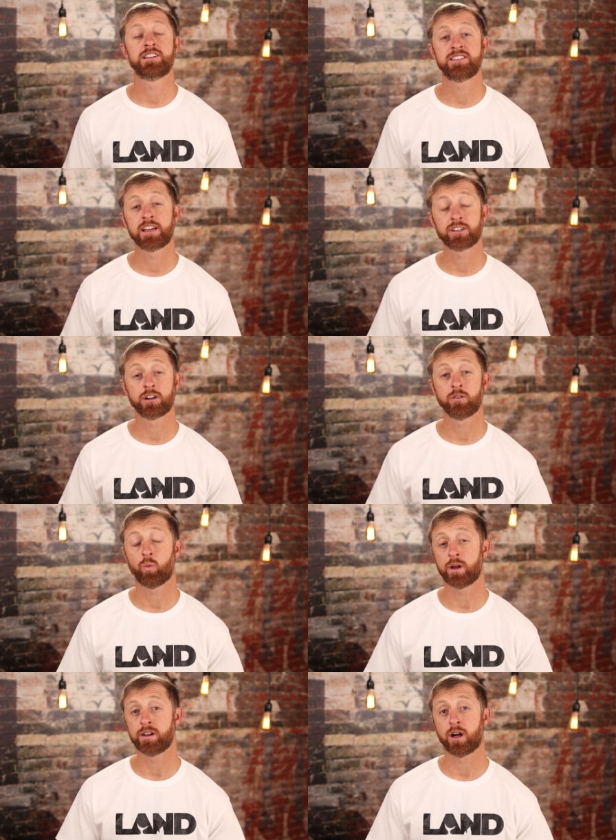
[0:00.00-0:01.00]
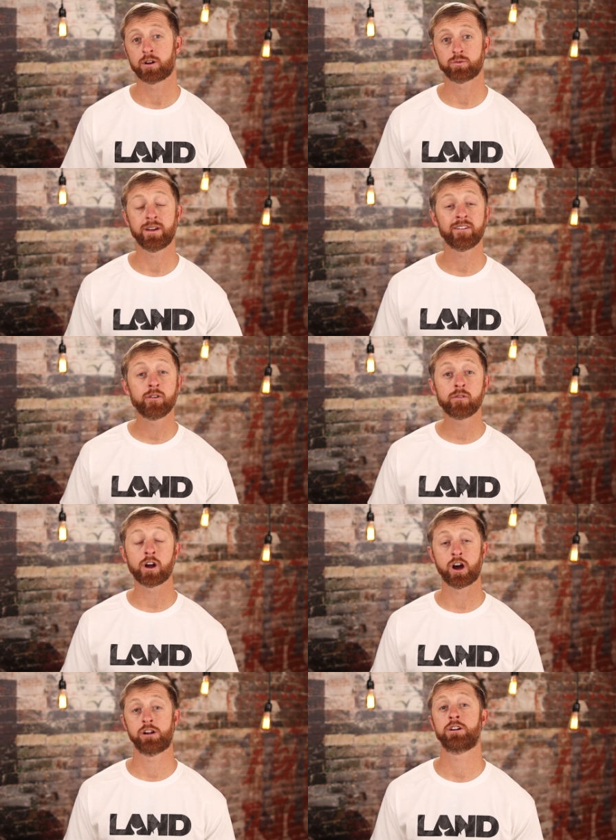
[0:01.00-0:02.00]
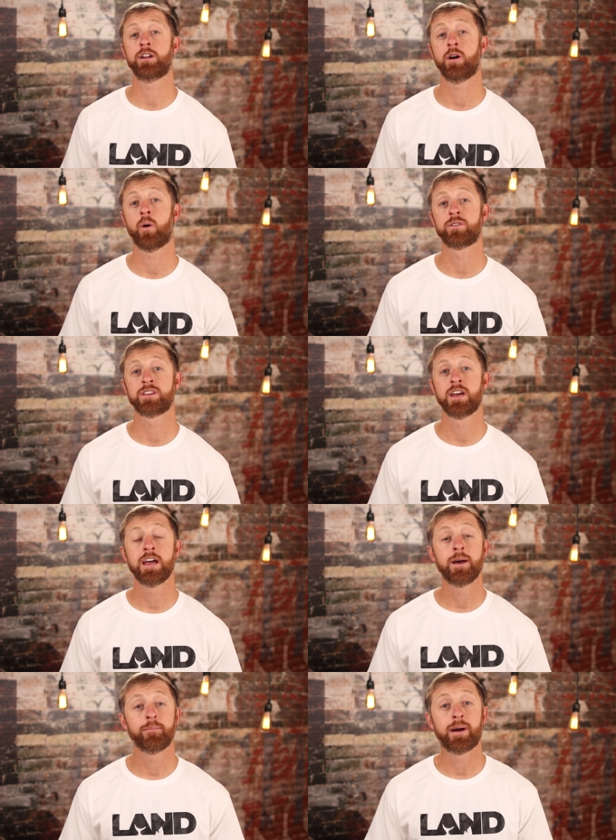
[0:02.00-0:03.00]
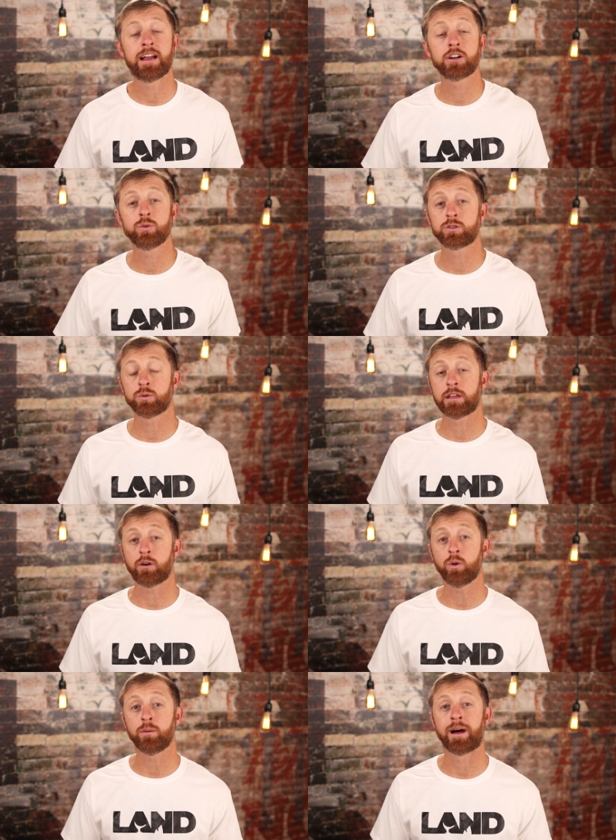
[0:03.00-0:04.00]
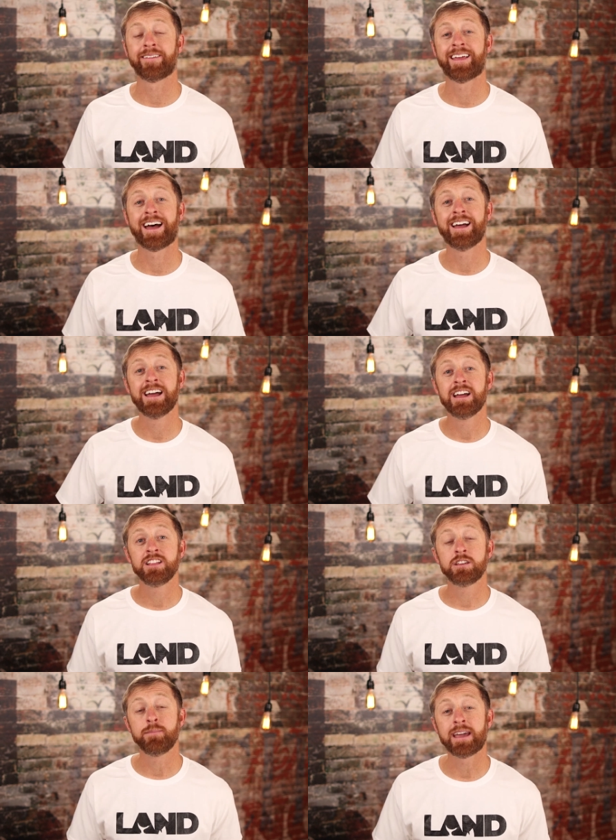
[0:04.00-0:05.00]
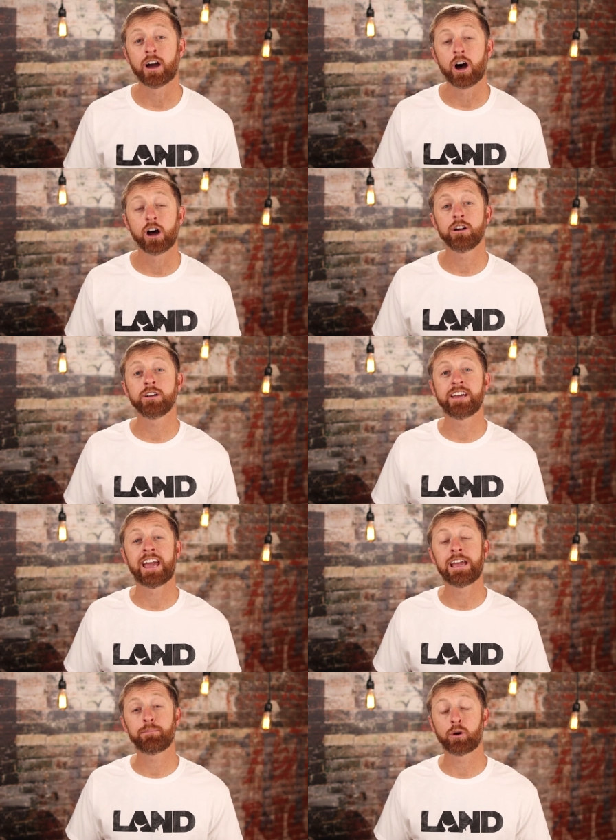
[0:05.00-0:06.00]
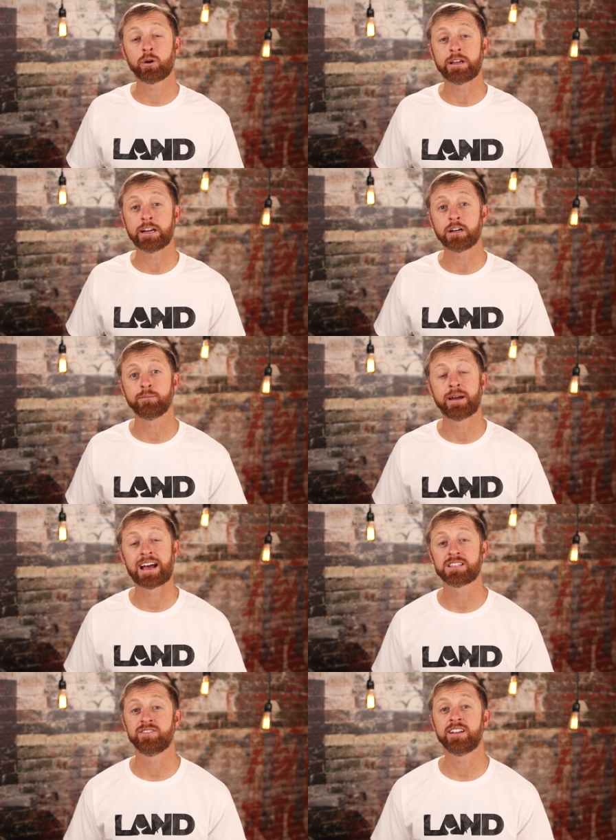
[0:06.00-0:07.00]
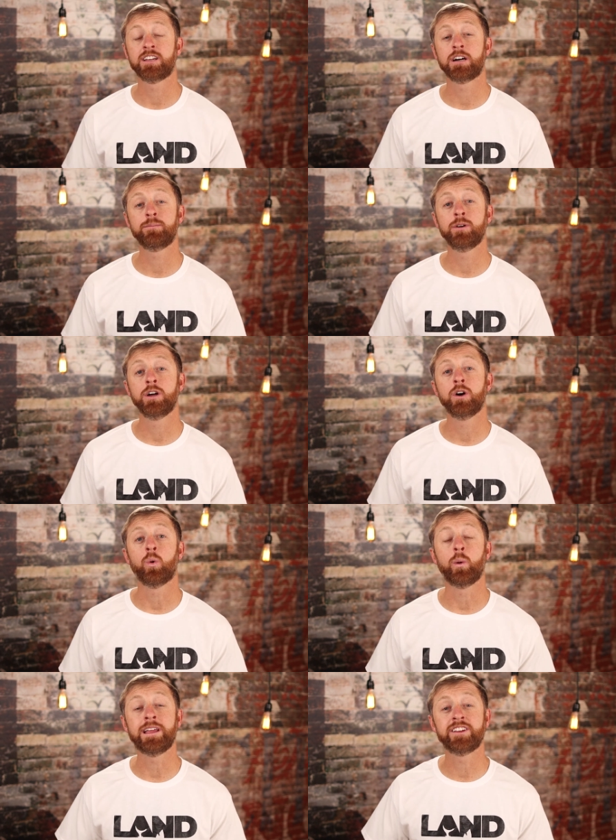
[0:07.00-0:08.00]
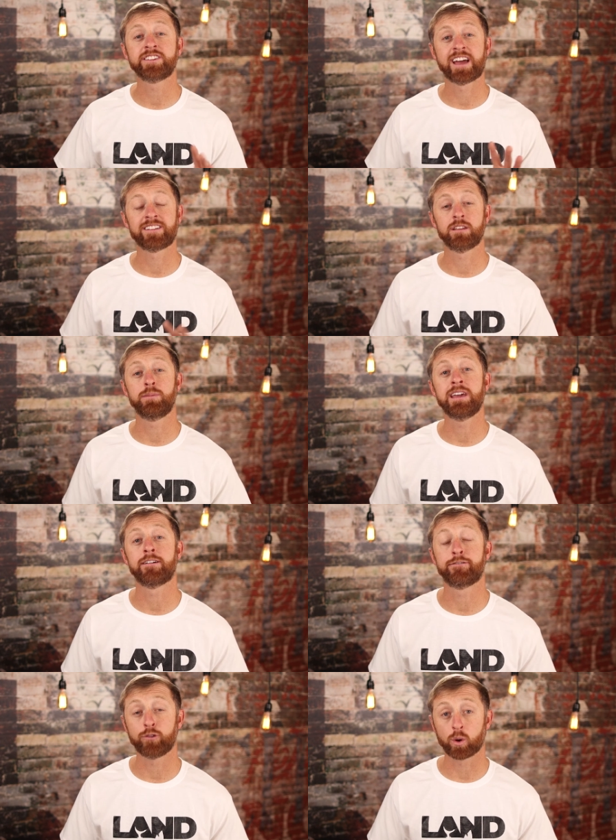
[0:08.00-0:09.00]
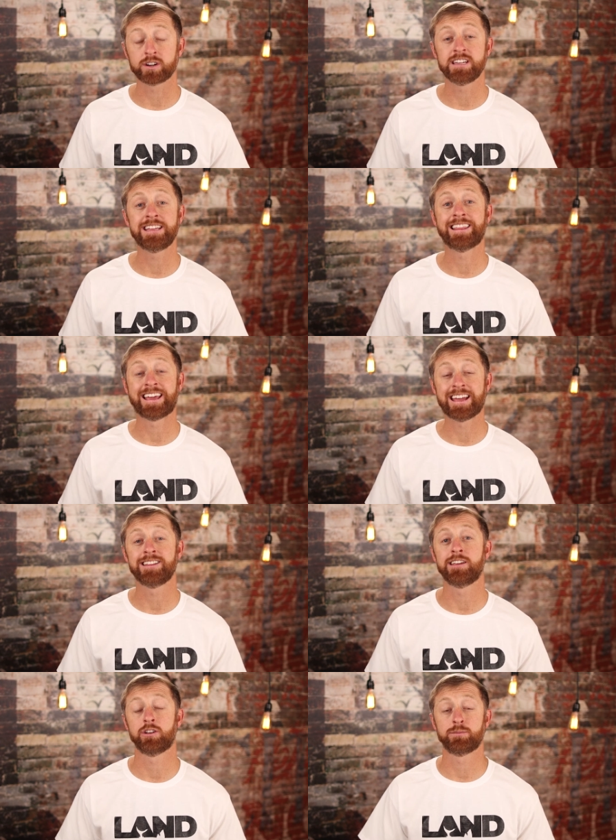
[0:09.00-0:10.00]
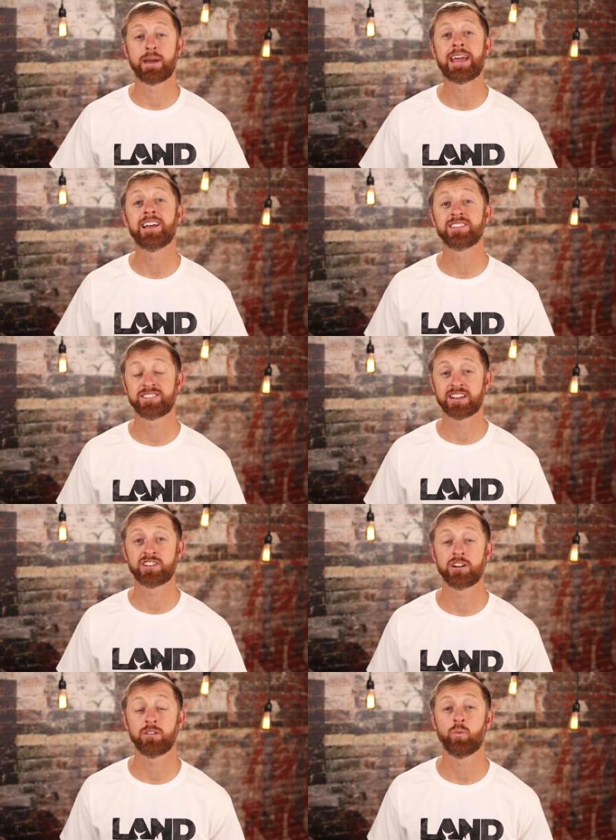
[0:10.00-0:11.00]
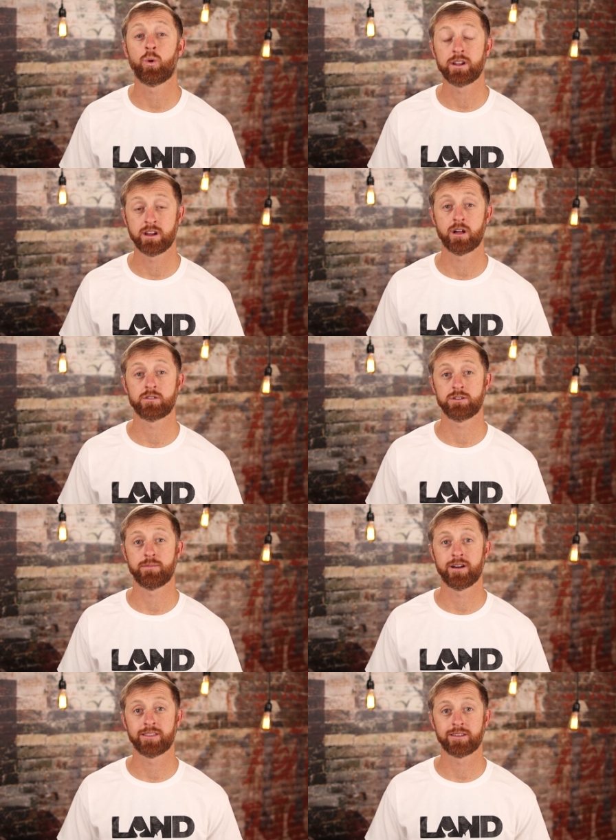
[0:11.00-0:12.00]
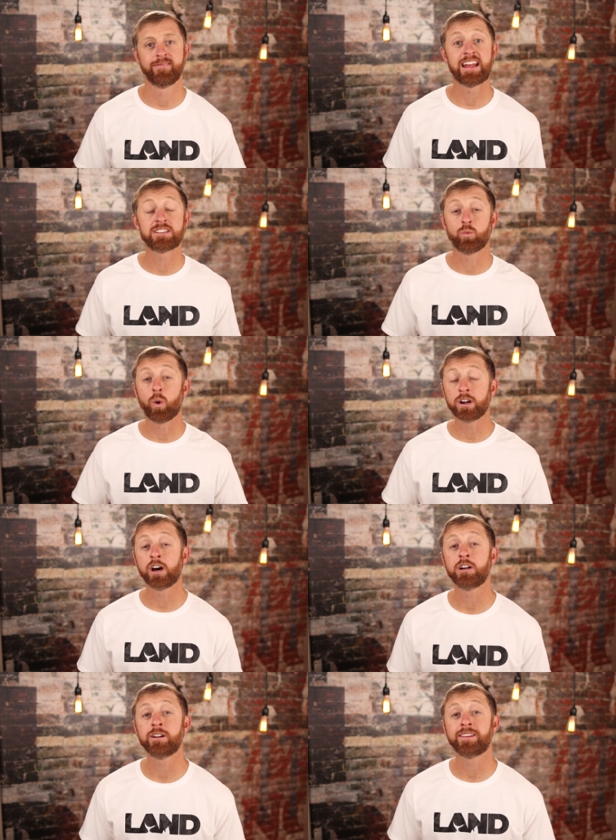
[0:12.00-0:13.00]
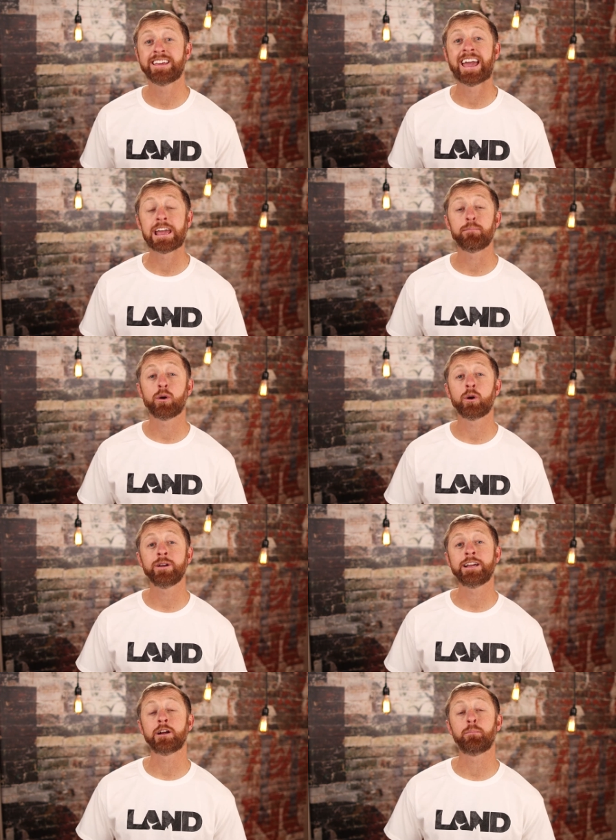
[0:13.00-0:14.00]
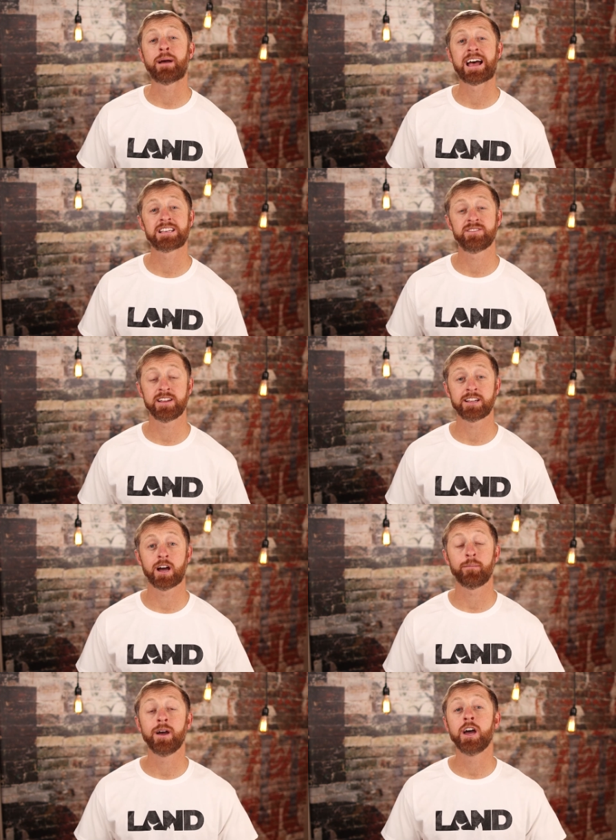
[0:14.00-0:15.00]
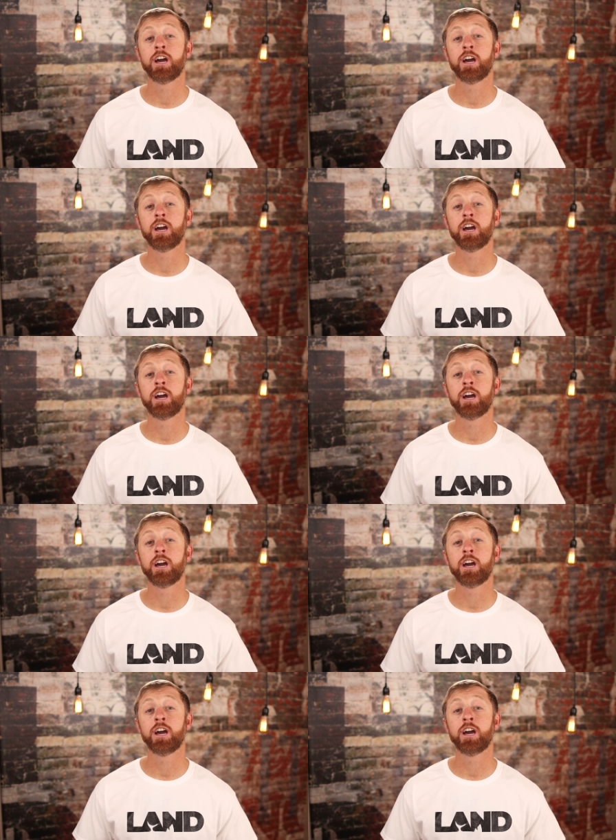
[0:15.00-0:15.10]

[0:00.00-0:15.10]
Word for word: the six hundred one dollars. We have over one hundred notes. But here's what's really cool about that. To make one hundred K per year in passive income, we just have to be at fourteen land deals paying us six hundred one dollars a month. That is one hundred K per year passive income